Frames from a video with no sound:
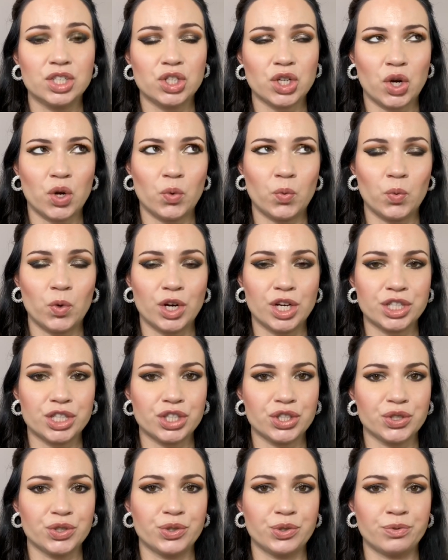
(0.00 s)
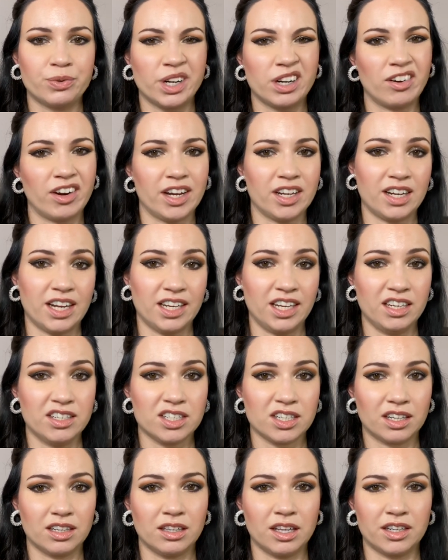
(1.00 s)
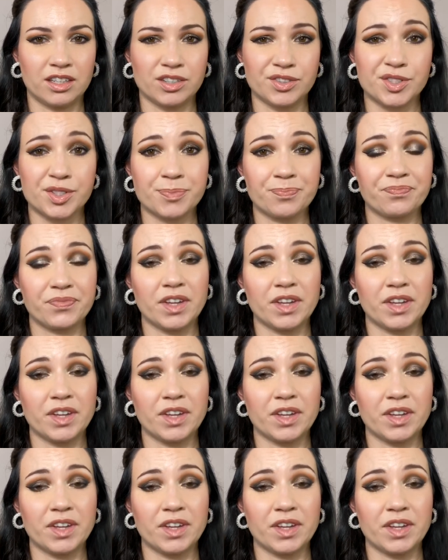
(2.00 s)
don't want to regret any declutters.